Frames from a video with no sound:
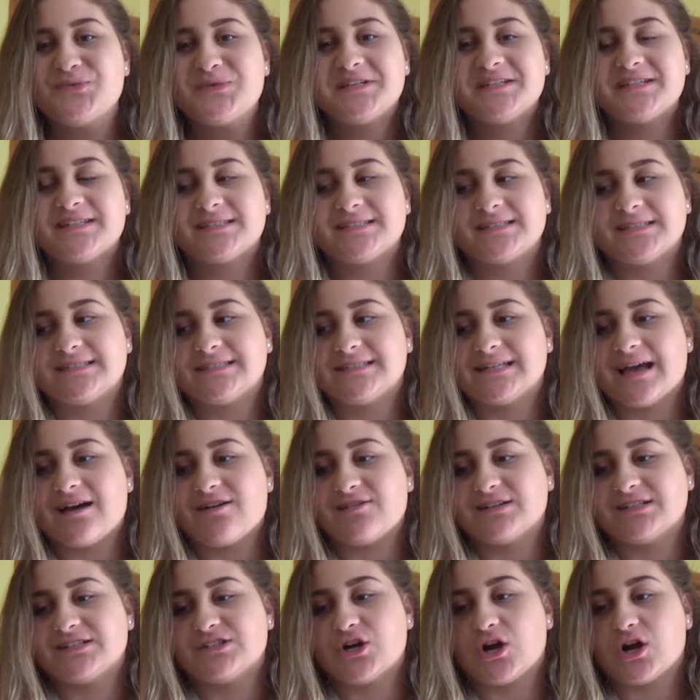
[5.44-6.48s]
wanted to sit
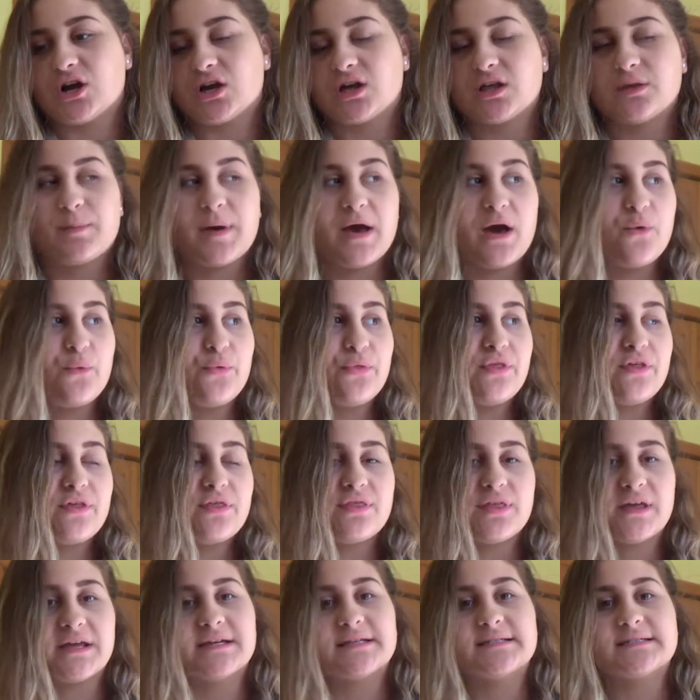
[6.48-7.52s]
down and talk about the
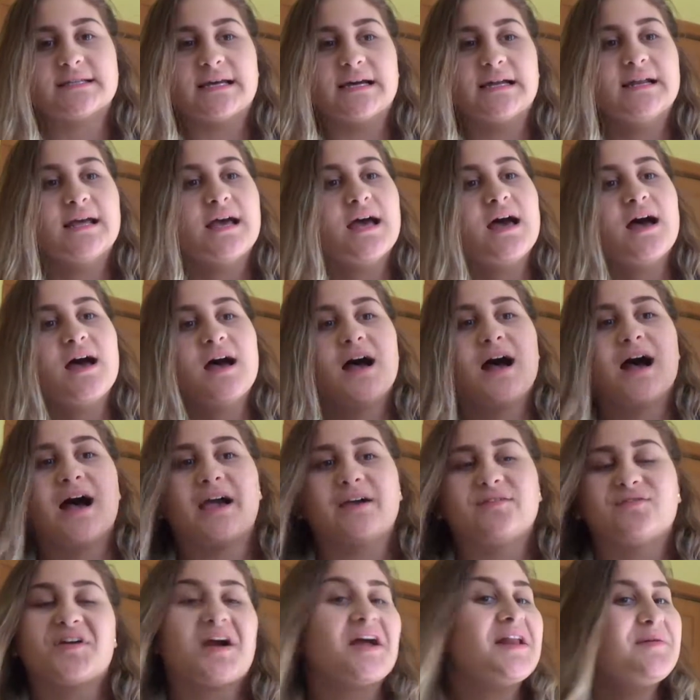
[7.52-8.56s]
things that
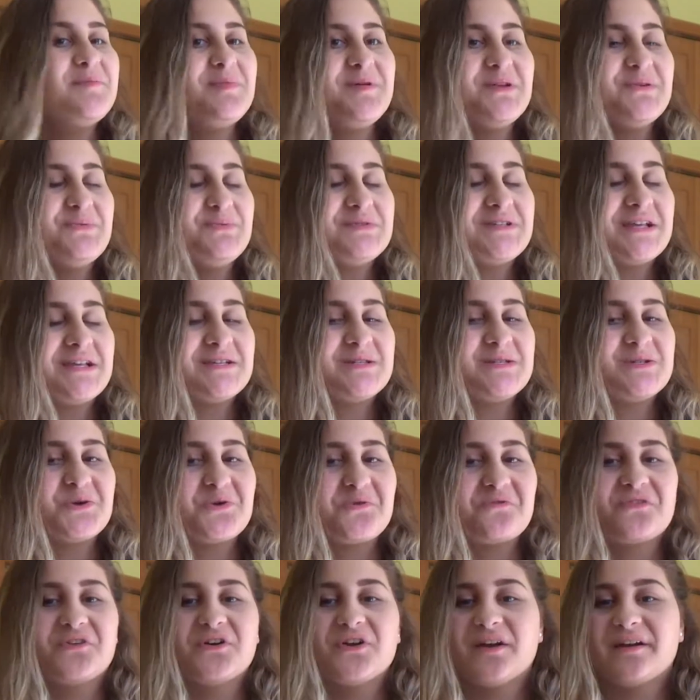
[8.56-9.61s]
I've kind of been obsessing
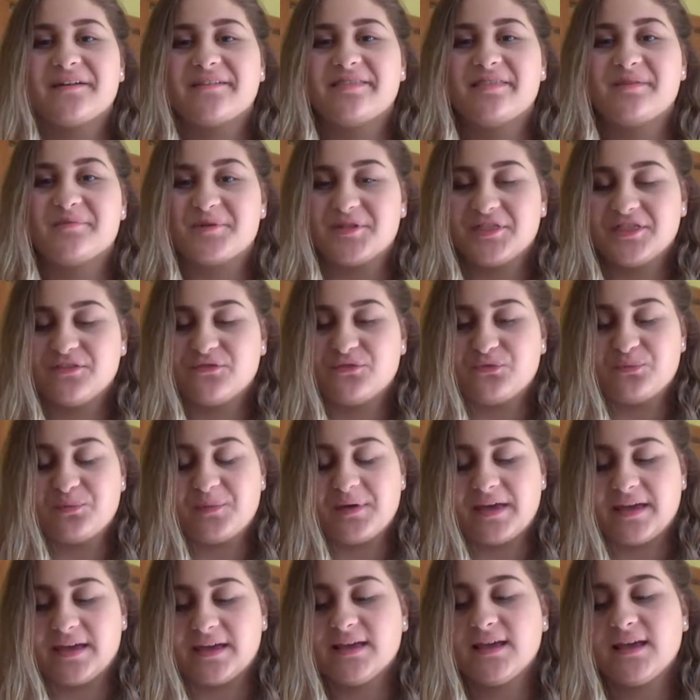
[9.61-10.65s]
over in the month of
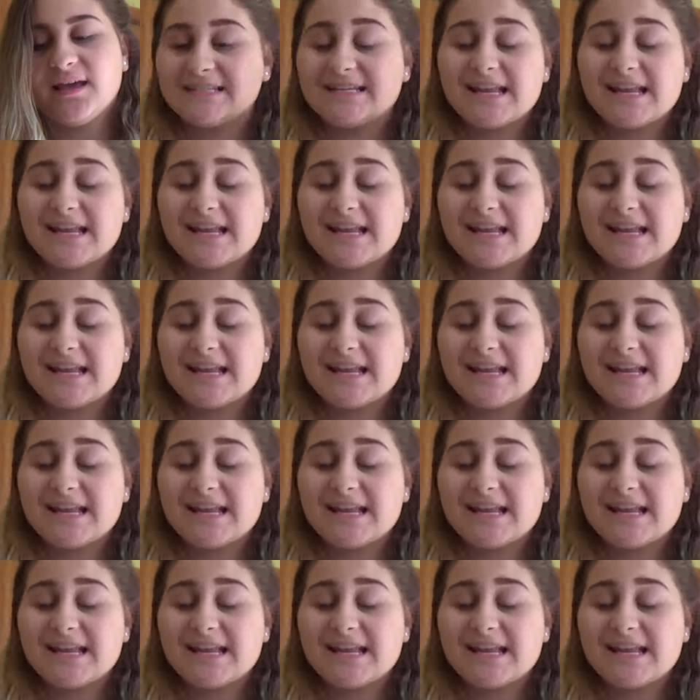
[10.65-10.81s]
May.